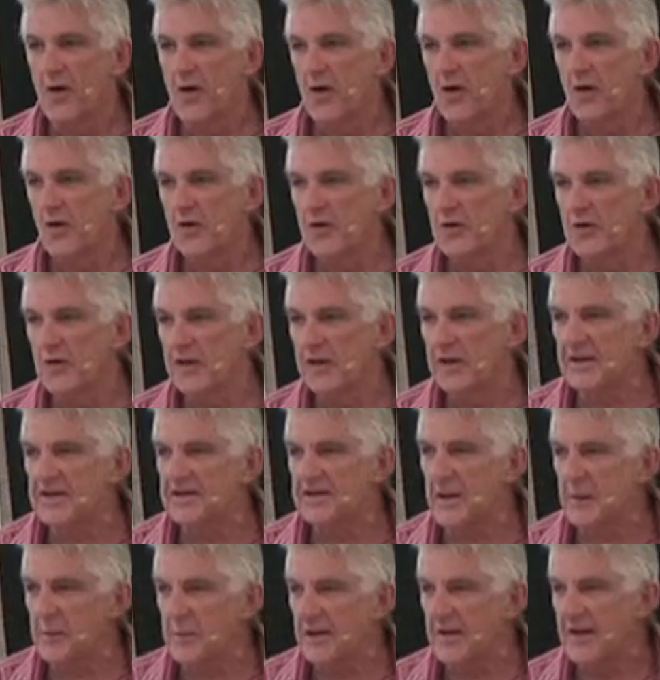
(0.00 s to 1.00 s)
or you get
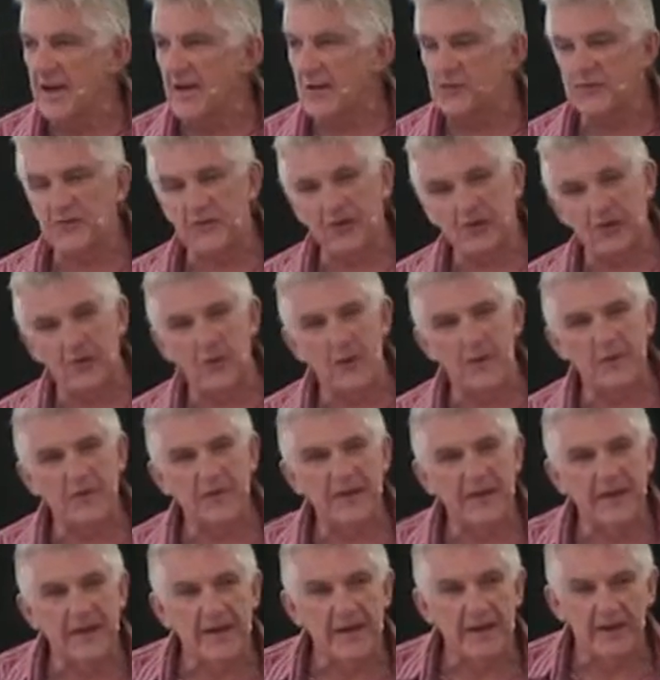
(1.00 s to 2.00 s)
something else that creeps
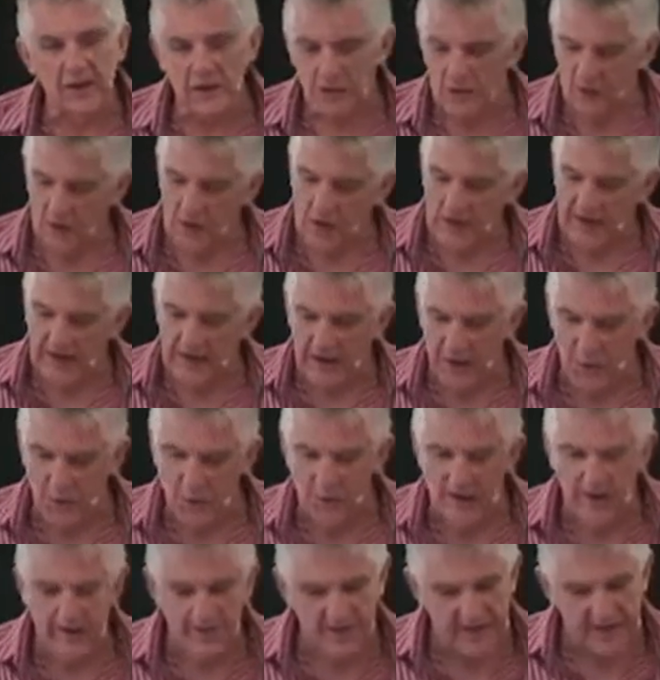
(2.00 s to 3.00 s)
in and you try to get
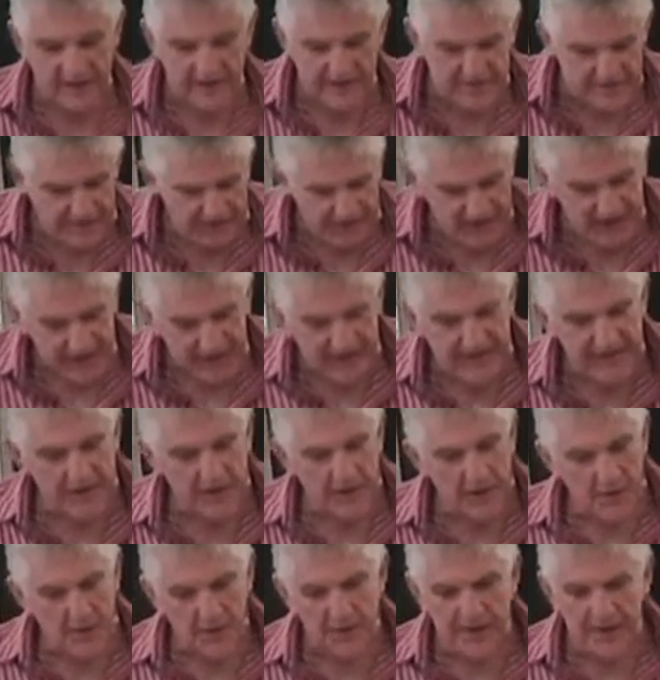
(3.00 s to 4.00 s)
rid of it. It's,
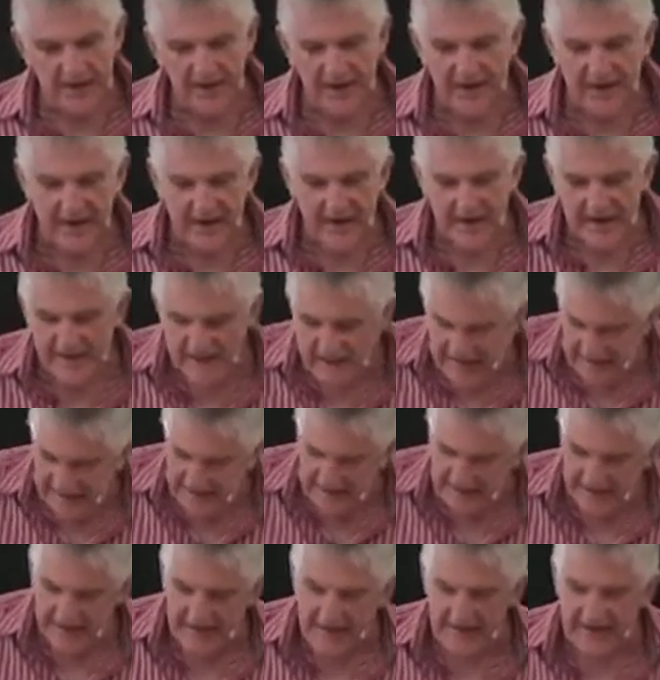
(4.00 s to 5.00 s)
it
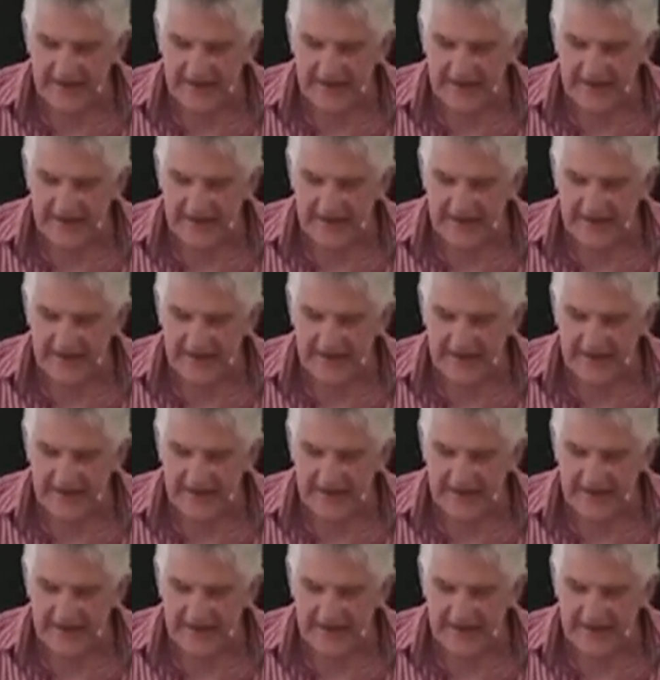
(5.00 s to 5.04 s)
easily